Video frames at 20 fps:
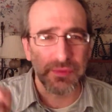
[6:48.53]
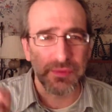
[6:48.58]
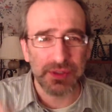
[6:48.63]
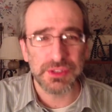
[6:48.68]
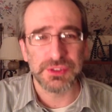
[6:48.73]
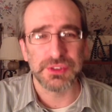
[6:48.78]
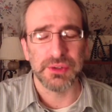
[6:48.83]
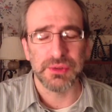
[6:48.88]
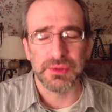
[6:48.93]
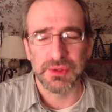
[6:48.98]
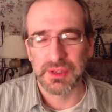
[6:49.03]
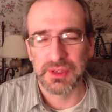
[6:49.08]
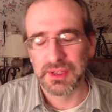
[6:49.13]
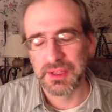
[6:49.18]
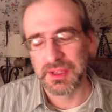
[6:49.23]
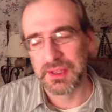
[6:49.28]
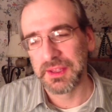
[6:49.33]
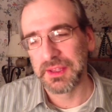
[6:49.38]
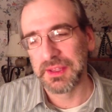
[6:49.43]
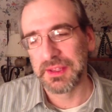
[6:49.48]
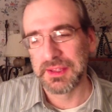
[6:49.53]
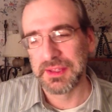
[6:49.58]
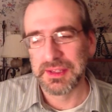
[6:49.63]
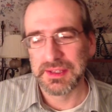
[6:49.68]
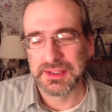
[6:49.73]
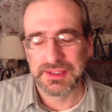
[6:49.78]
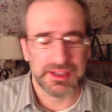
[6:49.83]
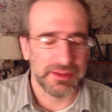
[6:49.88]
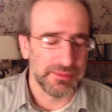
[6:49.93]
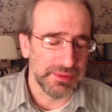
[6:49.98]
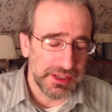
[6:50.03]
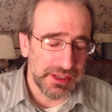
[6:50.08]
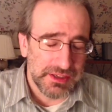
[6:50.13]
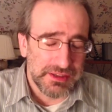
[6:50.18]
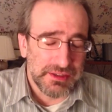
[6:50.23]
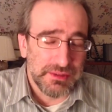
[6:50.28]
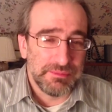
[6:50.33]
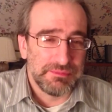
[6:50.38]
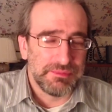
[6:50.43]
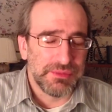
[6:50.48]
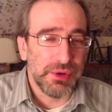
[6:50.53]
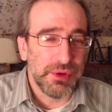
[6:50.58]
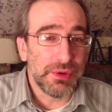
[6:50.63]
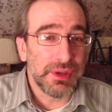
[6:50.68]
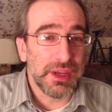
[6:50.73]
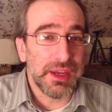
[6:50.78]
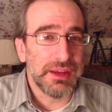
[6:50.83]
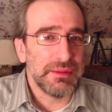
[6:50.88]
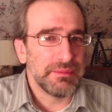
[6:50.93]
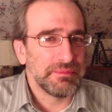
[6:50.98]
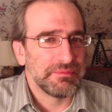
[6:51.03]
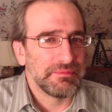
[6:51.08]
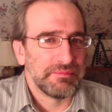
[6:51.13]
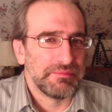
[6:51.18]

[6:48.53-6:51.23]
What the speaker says: fits you. And I'm like, okay.